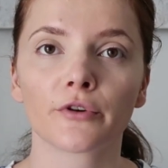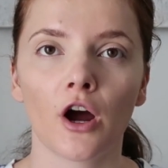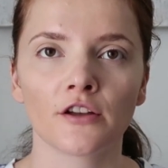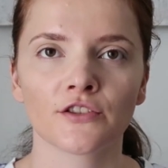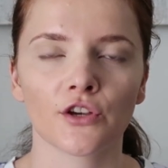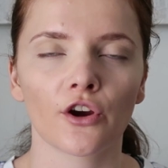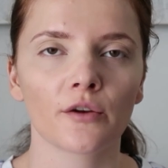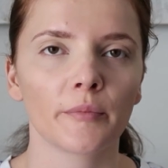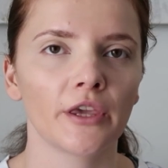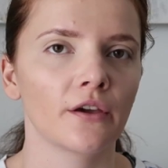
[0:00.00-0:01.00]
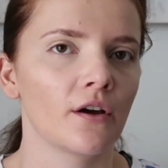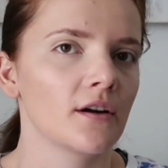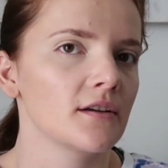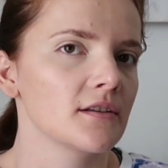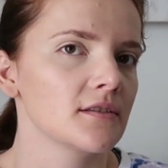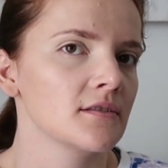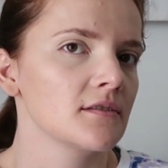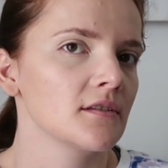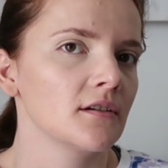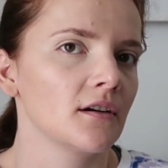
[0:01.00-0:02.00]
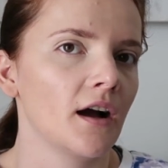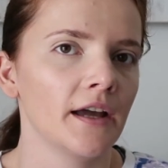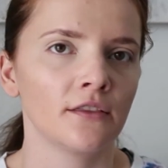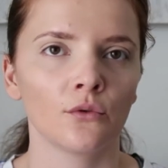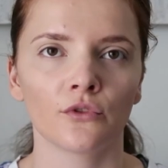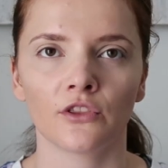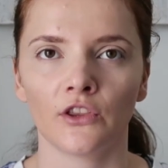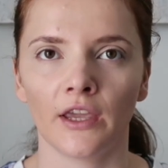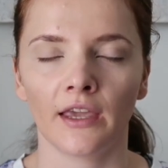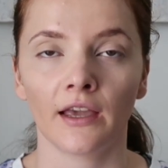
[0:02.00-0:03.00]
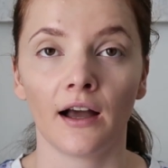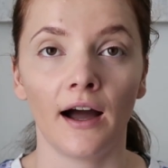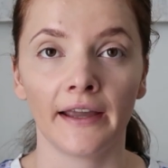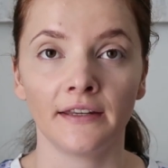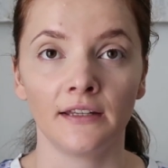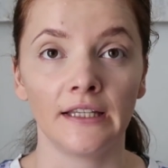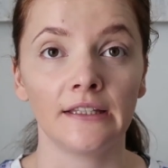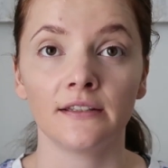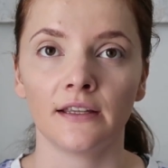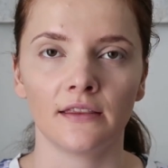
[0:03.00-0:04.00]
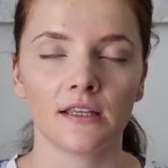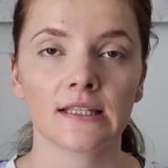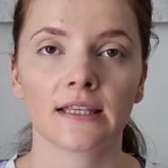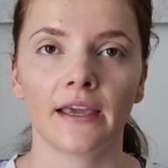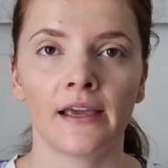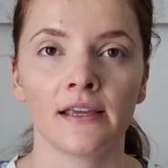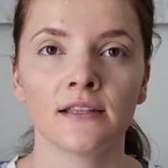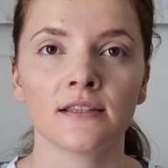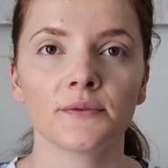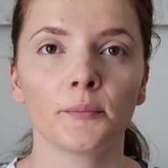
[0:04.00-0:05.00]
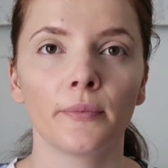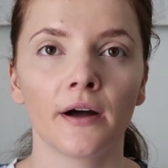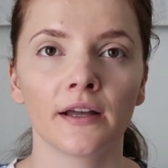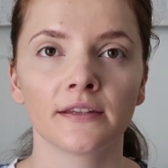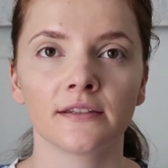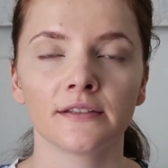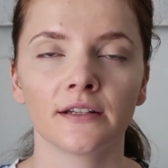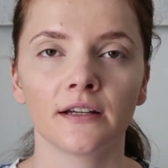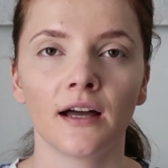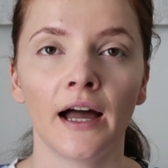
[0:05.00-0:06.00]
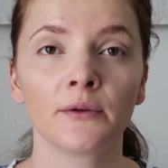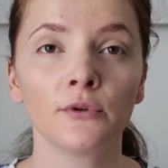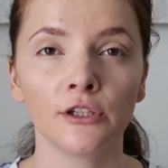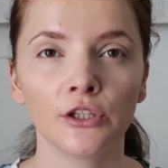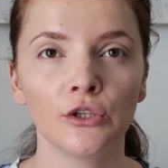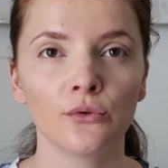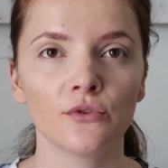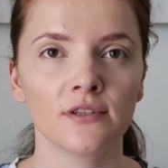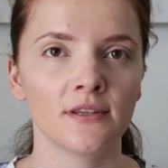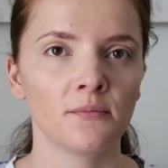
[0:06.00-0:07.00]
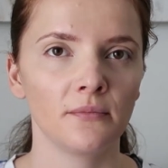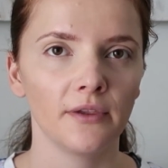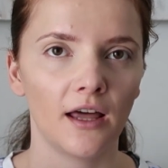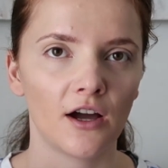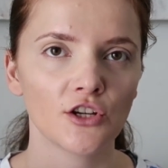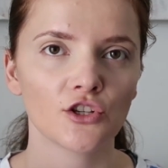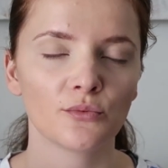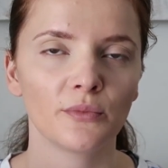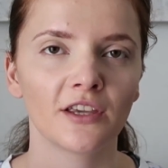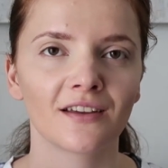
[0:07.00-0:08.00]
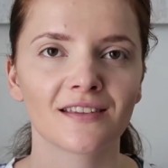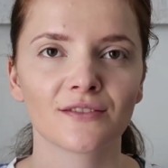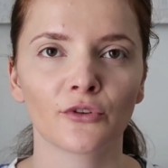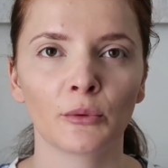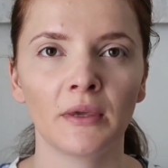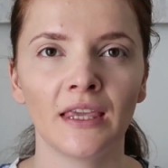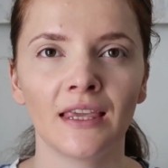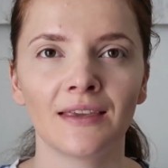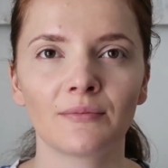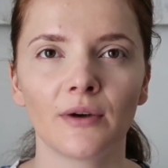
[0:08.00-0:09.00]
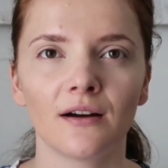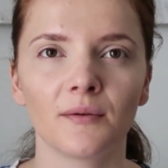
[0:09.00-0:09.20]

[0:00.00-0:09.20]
bronzer because I don't think I need in this case, but I will use some blush because for me